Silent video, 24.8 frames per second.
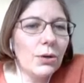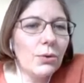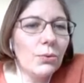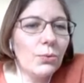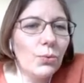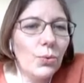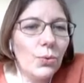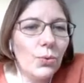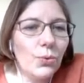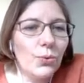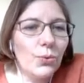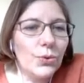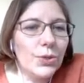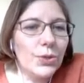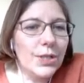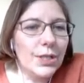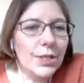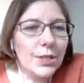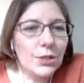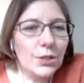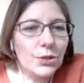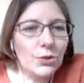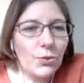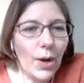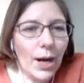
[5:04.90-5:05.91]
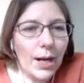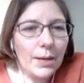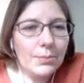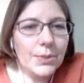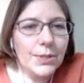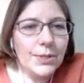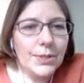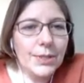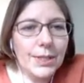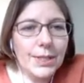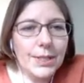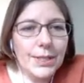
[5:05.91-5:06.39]
who
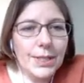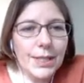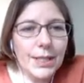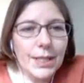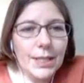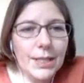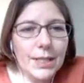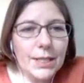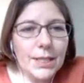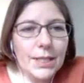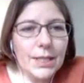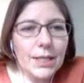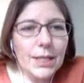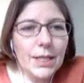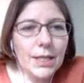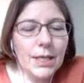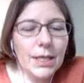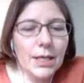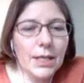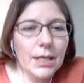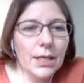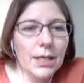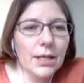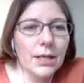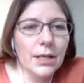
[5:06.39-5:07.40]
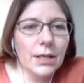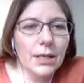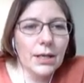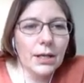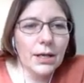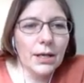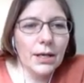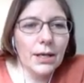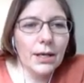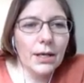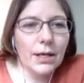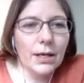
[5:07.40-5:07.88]
described the disease
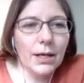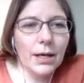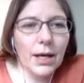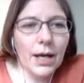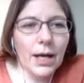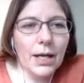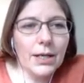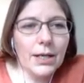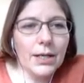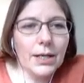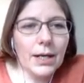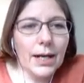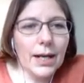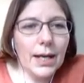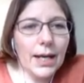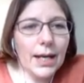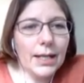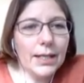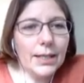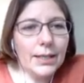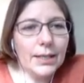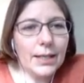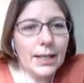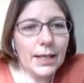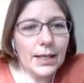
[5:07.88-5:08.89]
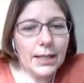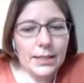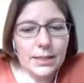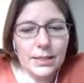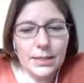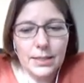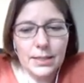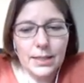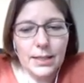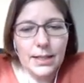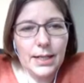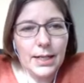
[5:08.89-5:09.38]
underlined
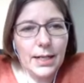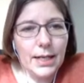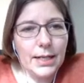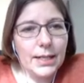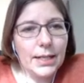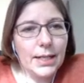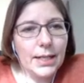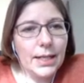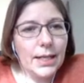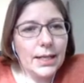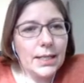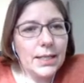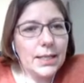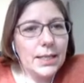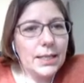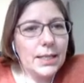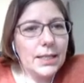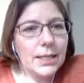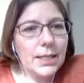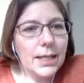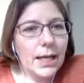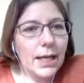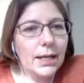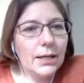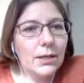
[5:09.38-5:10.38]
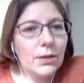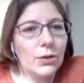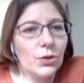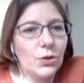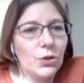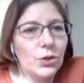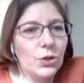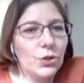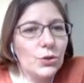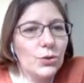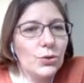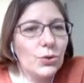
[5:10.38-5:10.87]
that ARDS can
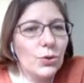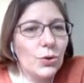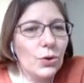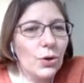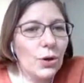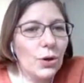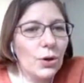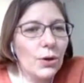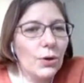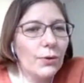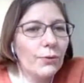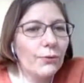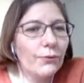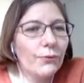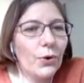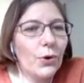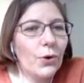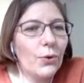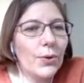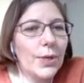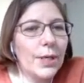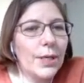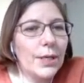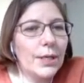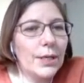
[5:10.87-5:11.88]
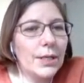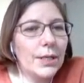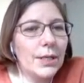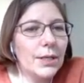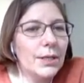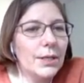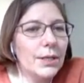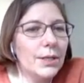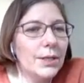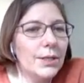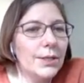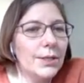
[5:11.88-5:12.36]
occur following
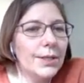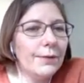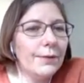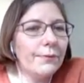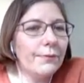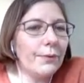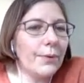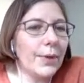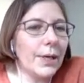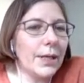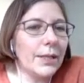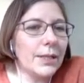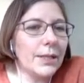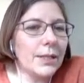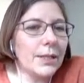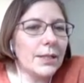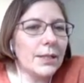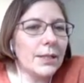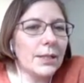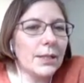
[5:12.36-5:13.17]
different